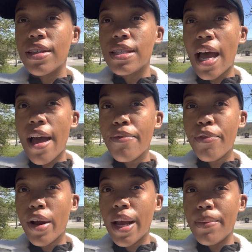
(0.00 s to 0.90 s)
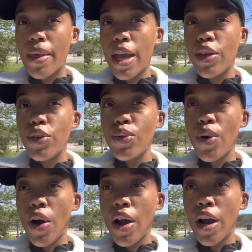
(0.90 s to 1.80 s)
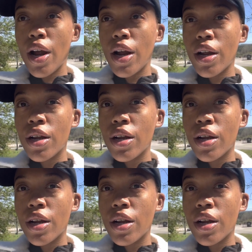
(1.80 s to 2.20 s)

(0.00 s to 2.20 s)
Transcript: time frame that you are,